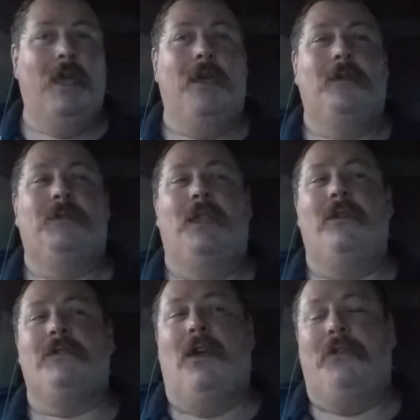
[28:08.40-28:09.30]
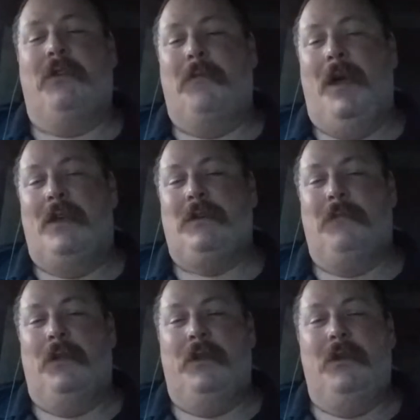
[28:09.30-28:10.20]
Then there's also the
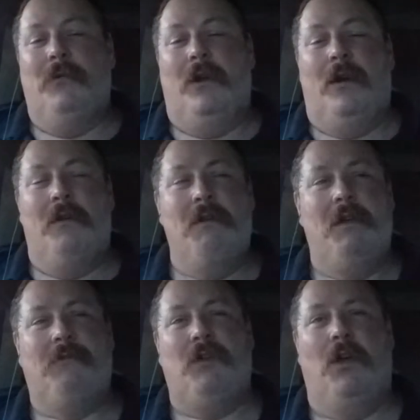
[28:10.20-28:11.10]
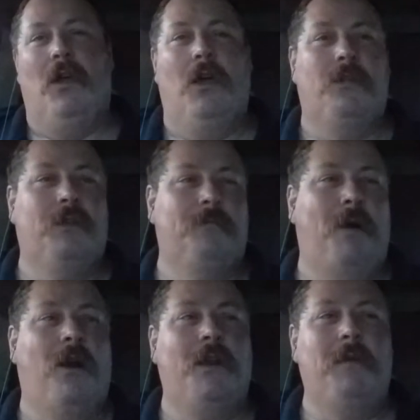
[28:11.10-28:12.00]
possibility where the
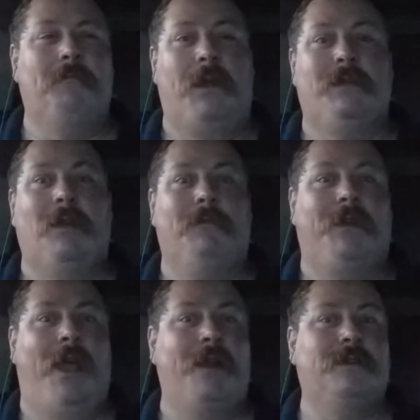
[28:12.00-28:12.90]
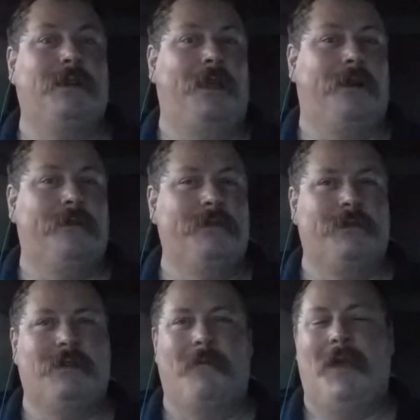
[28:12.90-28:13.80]
party beats up the tax collectors
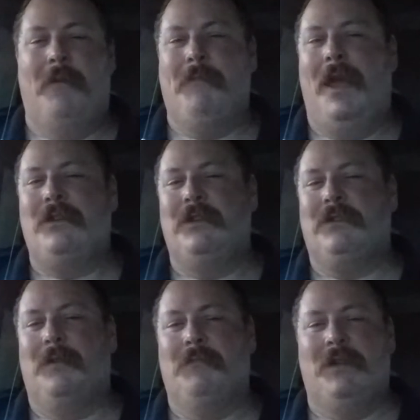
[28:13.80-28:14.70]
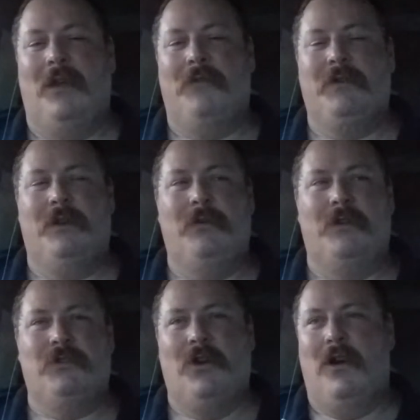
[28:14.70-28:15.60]
or somehow magics themselves into
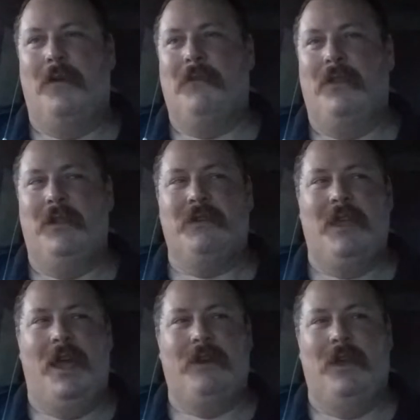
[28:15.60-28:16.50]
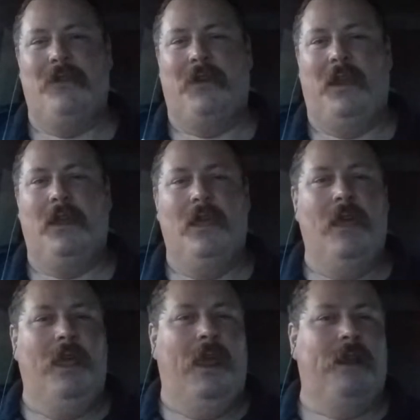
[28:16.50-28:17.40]
a charm or this, that, and the other thing.
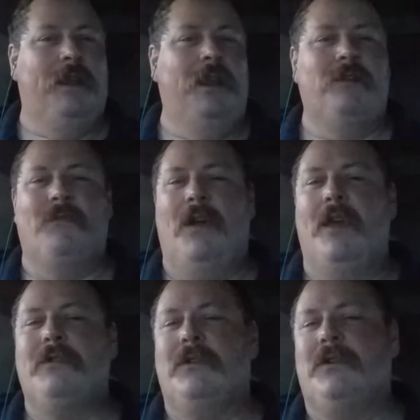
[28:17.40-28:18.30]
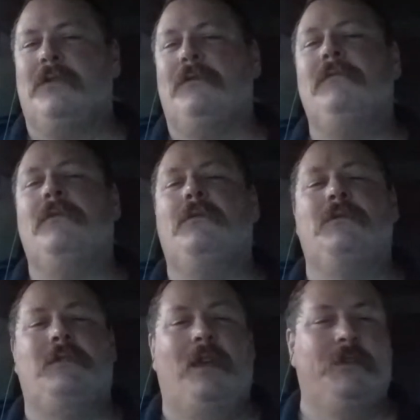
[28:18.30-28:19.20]
And the king's advisor
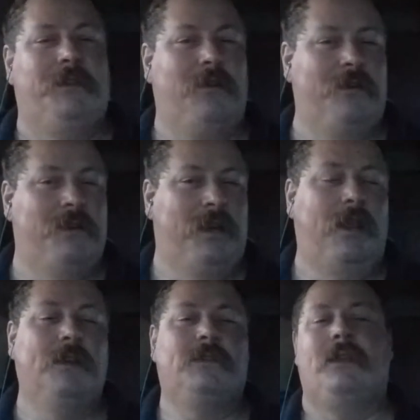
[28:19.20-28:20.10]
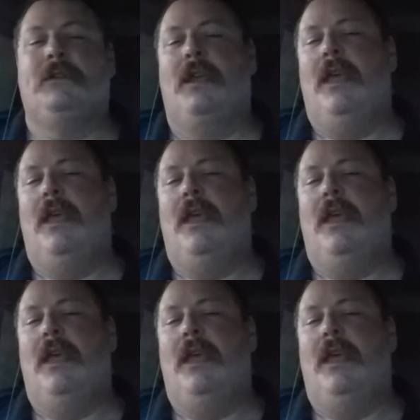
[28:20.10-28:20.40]
turns to the king and says,